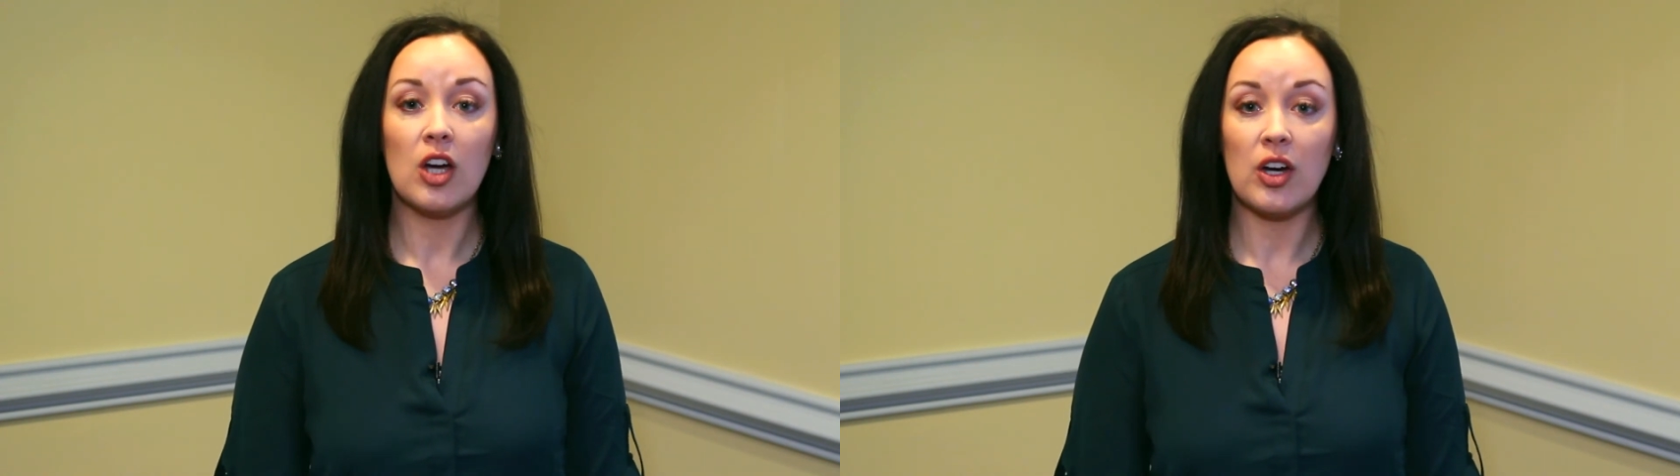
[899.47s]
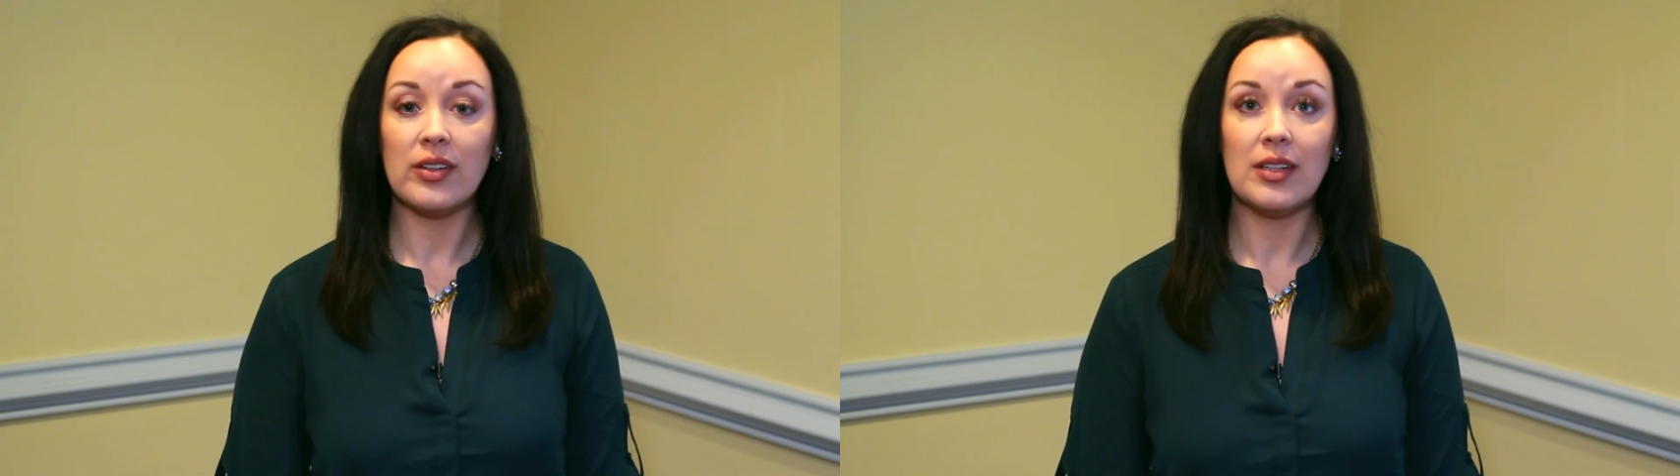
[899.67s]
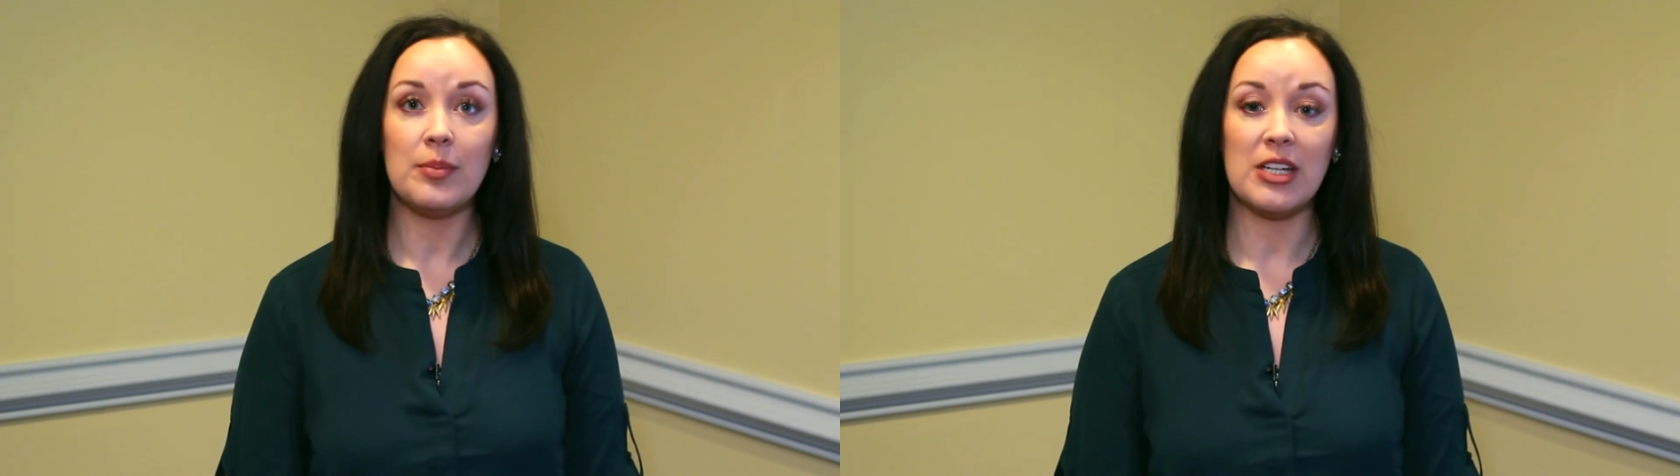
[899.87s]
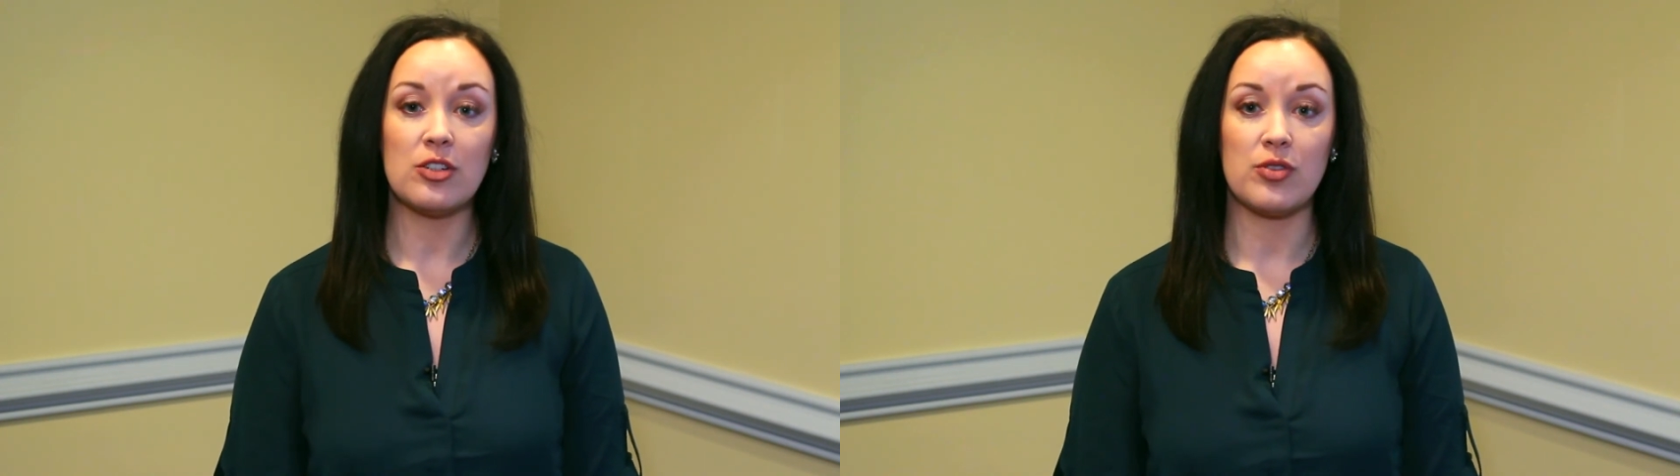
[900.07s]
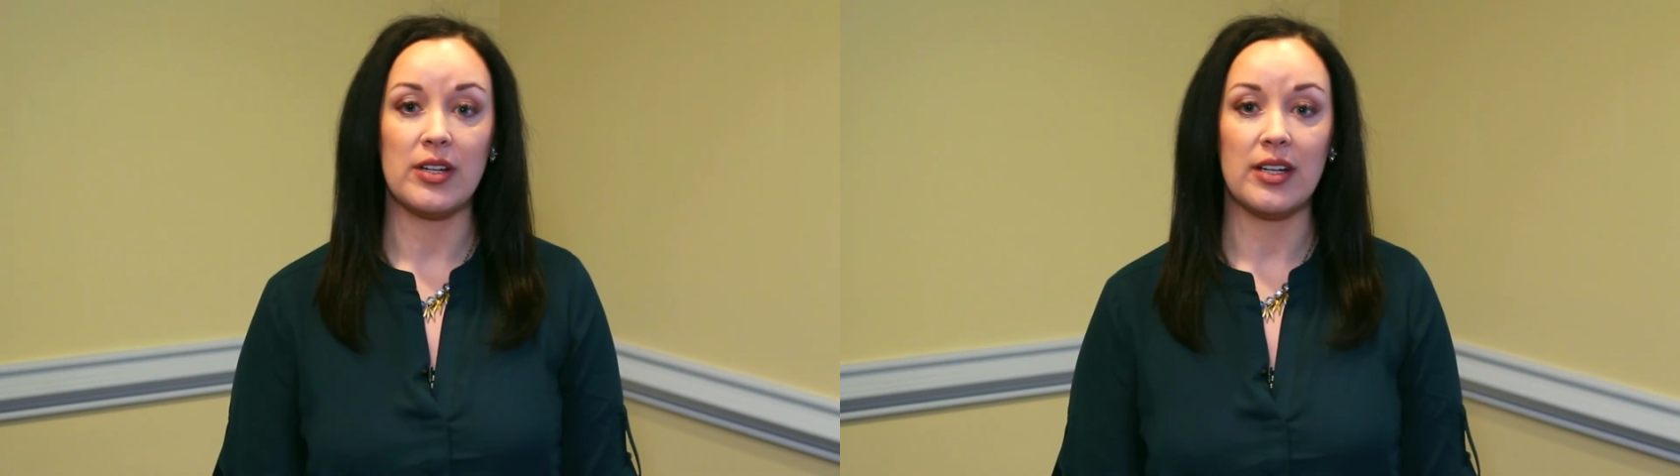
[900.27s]
currently
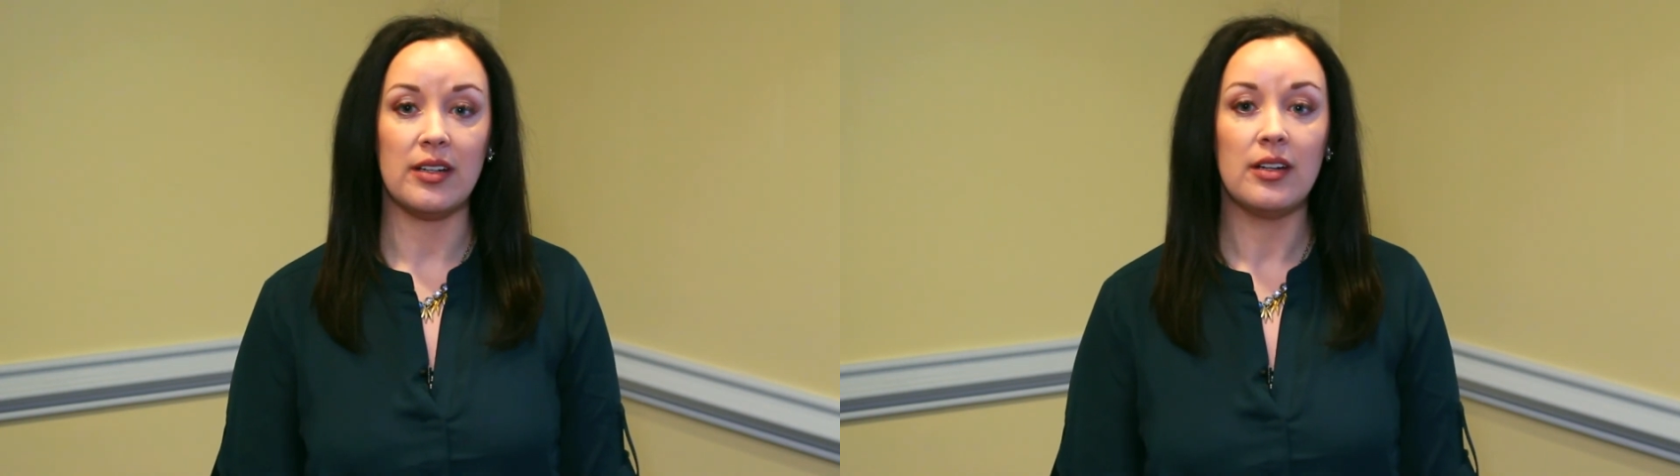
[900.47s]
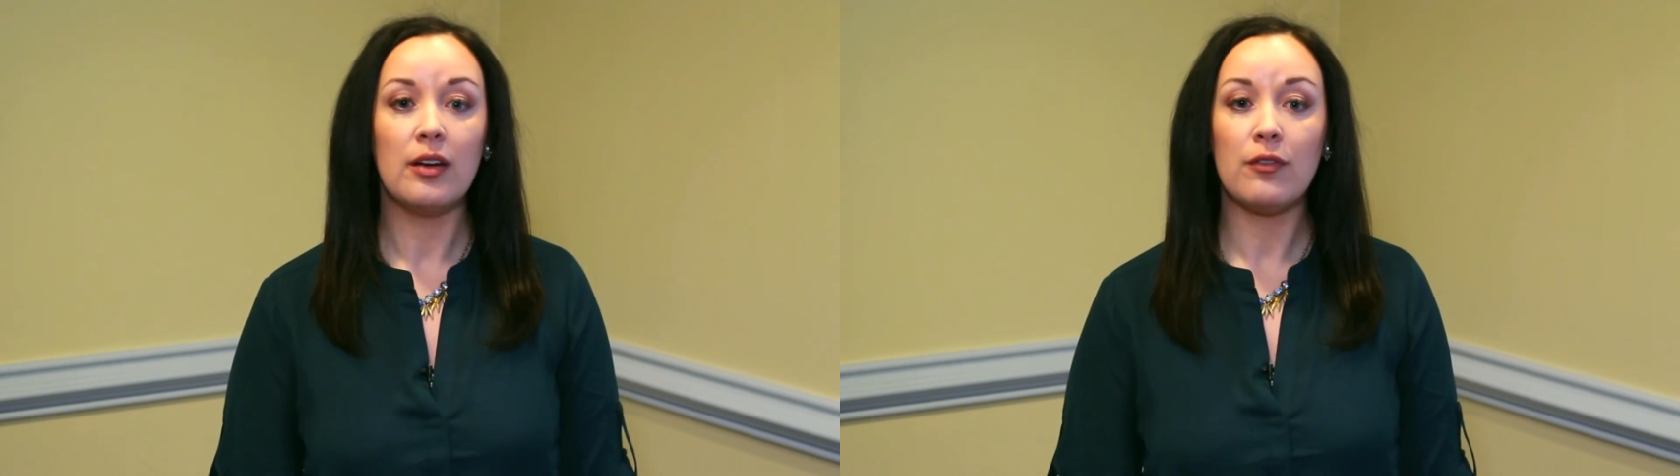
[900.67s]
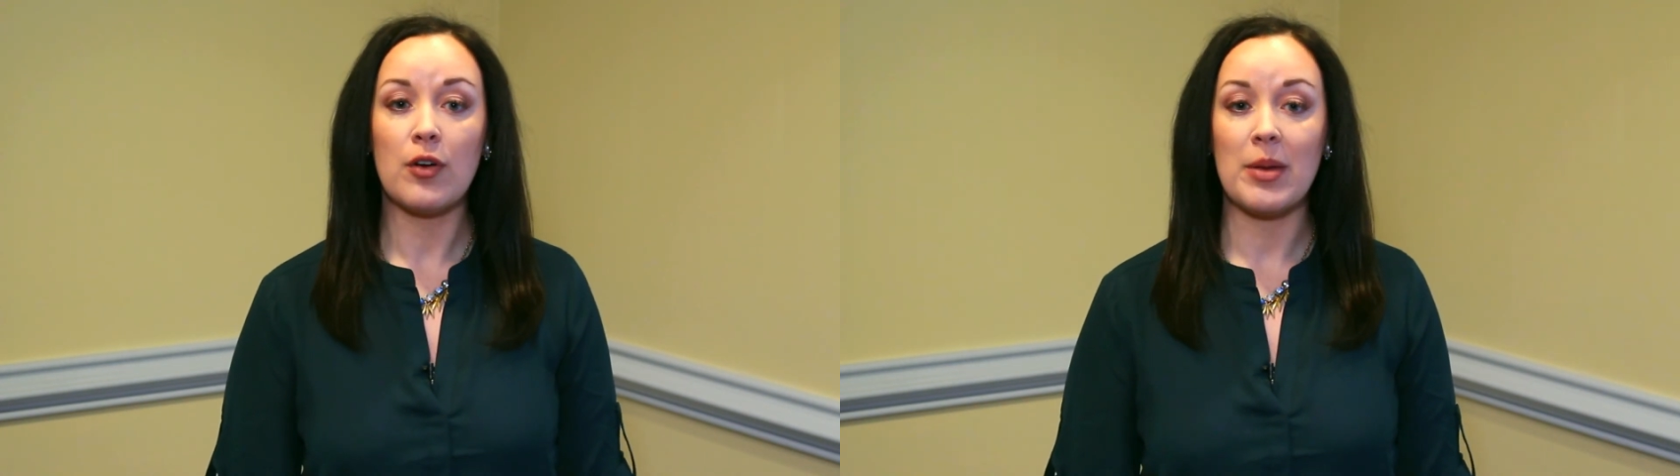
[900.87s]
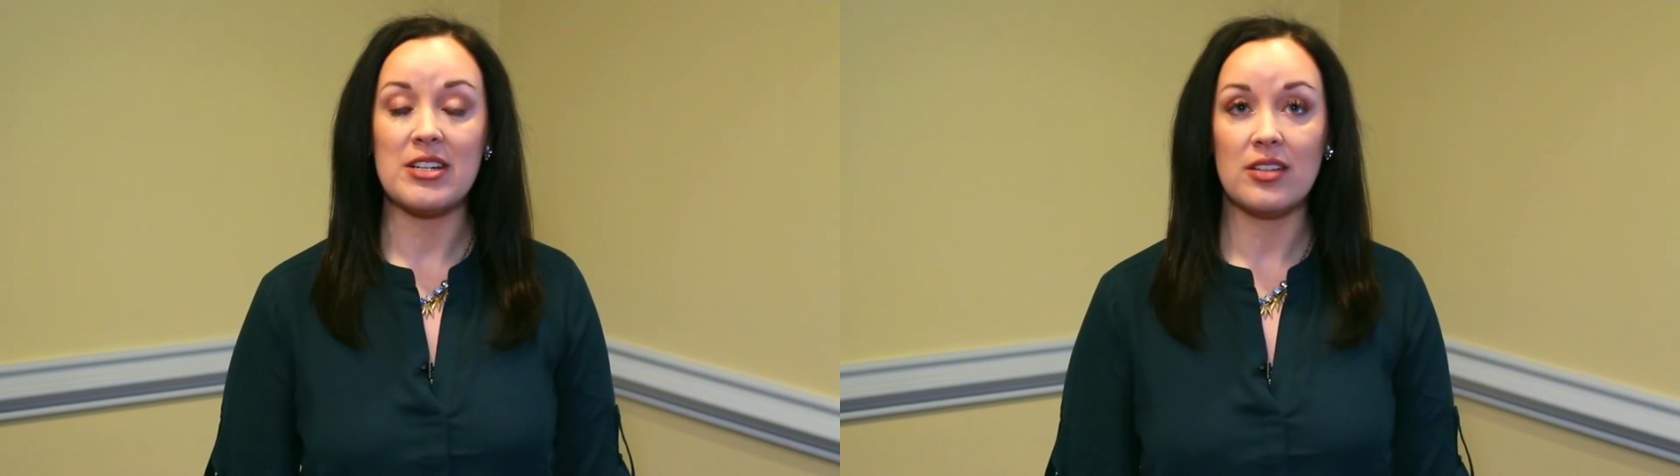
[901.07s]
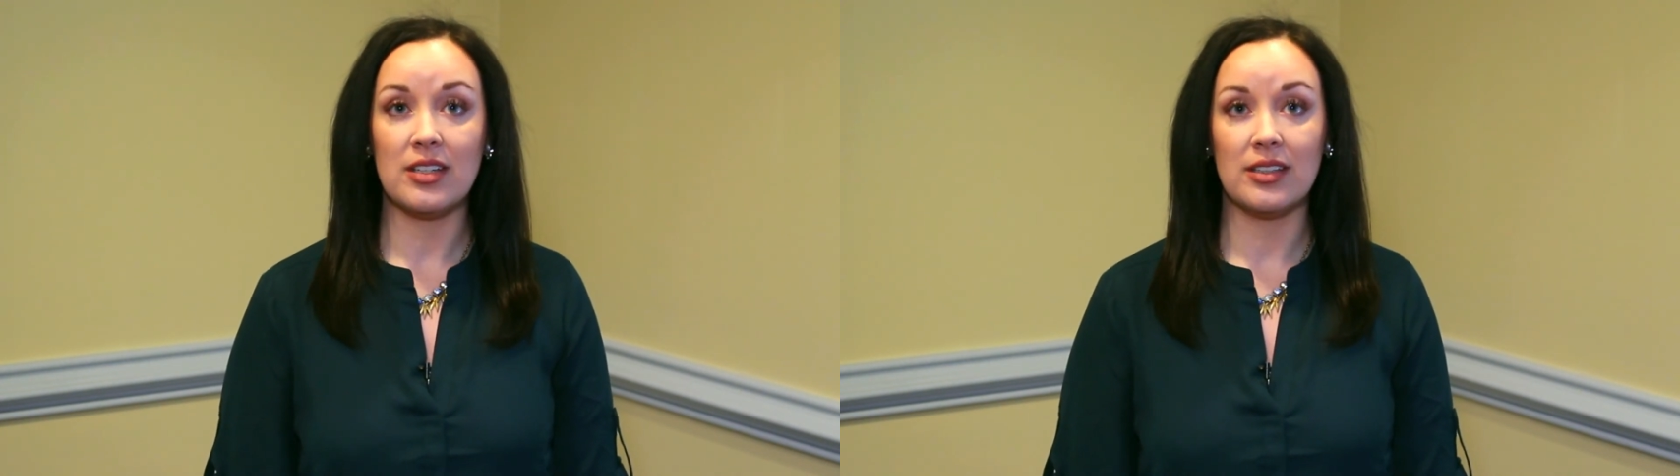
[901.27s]
being treated for
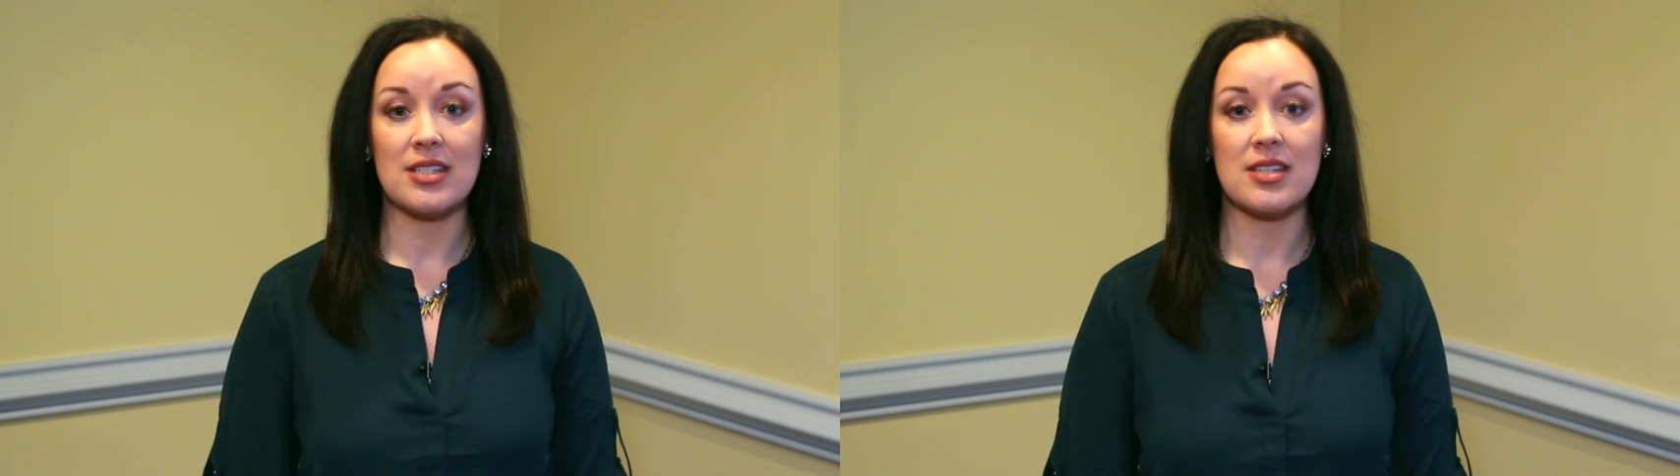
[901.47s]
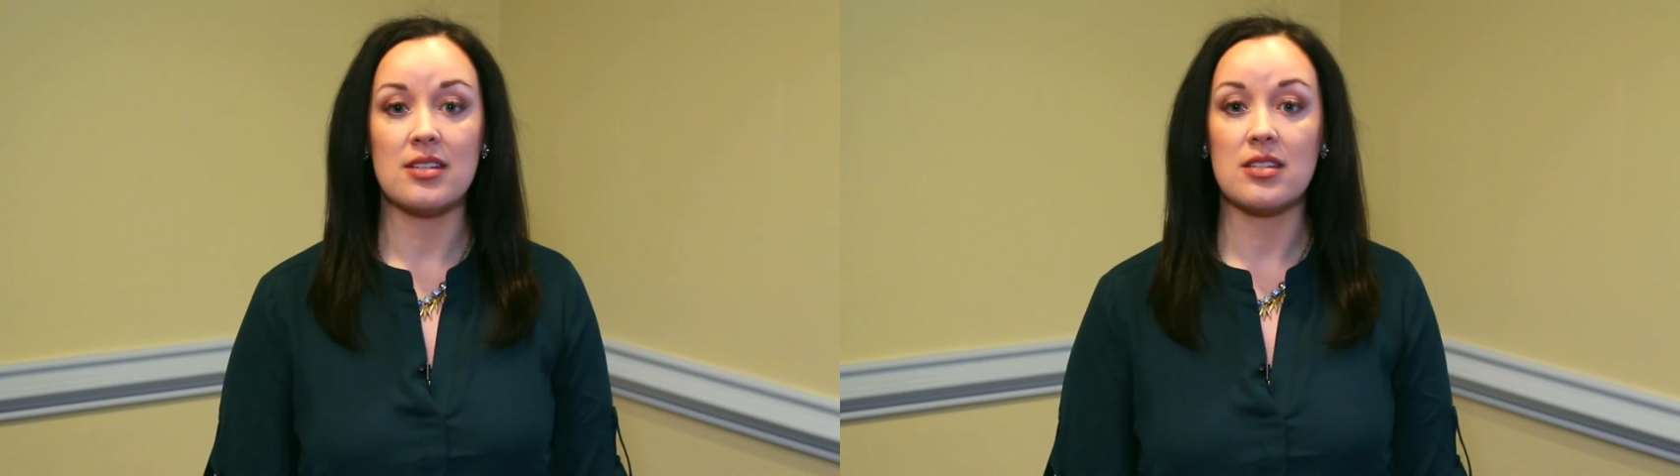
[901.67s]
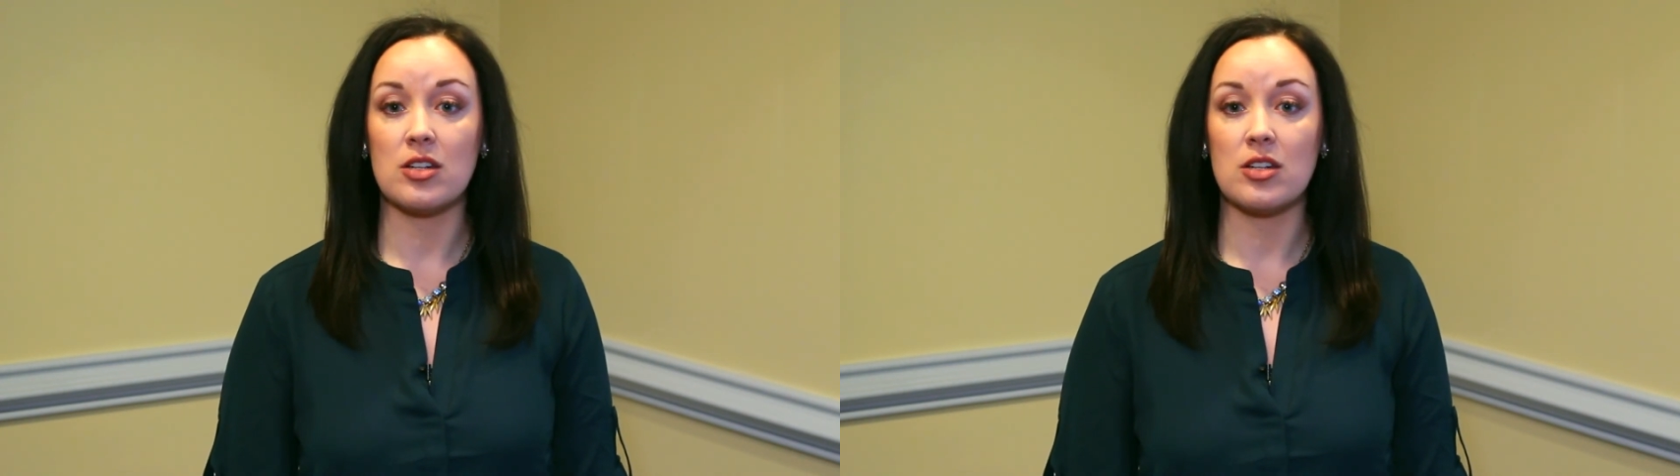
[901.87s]
mental illnesses